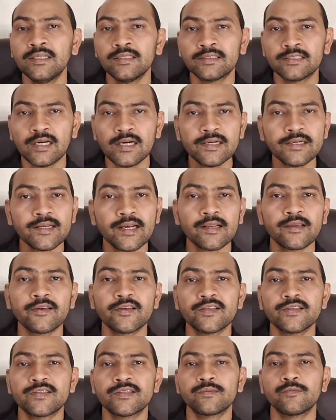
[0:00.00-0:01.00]
Third tracker
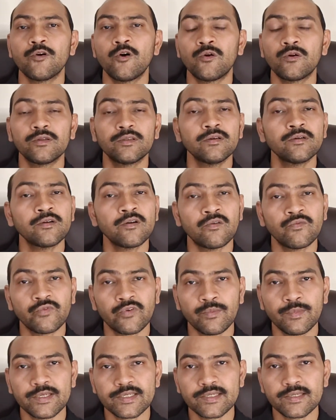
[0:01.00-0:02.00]
is all the
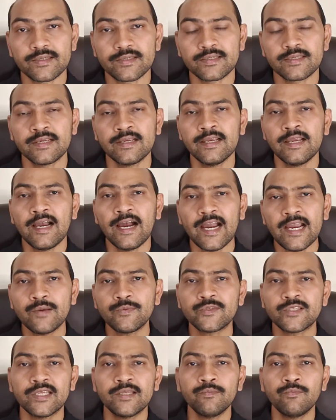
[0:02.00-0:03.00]
confirmations. I have
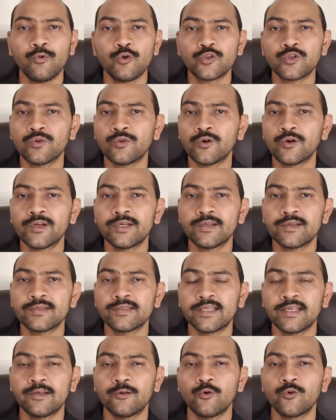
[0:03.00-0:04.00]
seen most of the auditors,
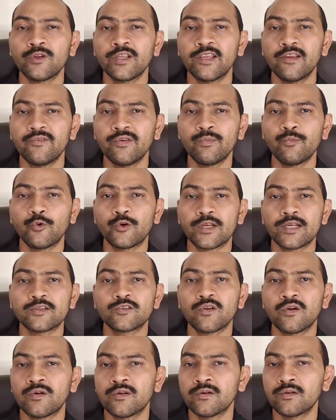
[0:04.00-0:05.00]
they don't give importance
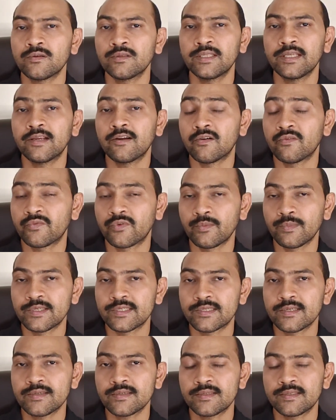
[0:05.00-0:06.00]
on the
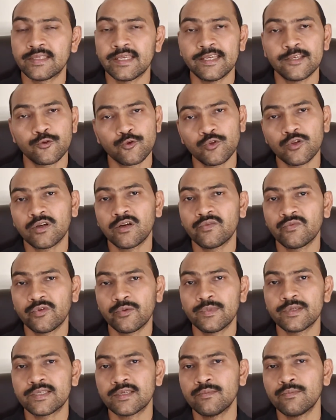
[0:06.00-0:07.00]
confirmations. They issue the
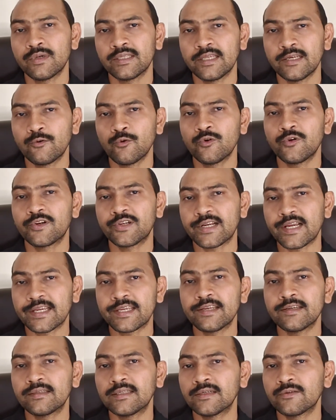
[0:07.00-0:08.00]
confirmation, but they don't track
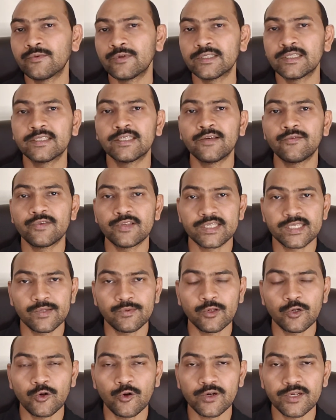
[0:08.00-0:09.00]
it that whether they've received
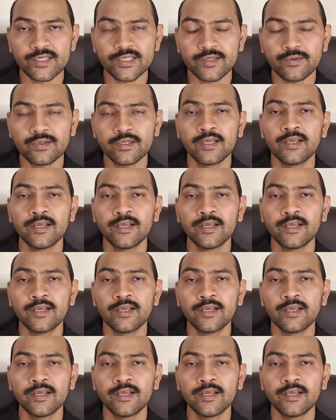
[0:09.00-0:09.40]
or not received.